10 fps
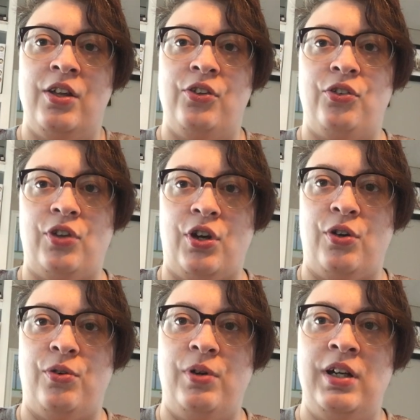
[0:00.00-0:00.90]

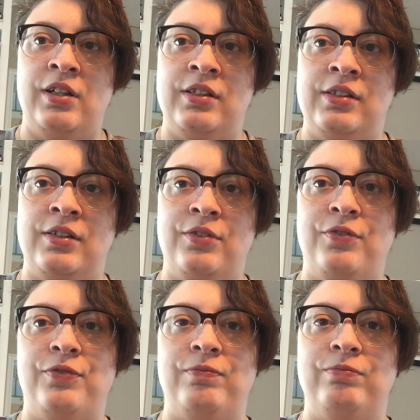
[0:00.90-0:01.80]
So,
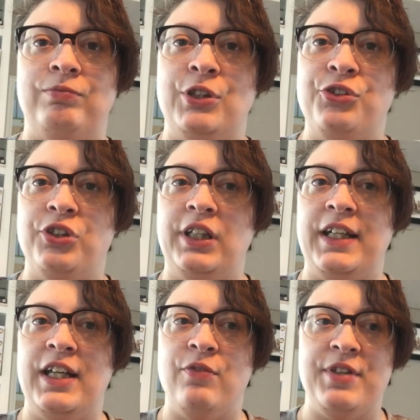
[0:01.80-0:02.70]
usually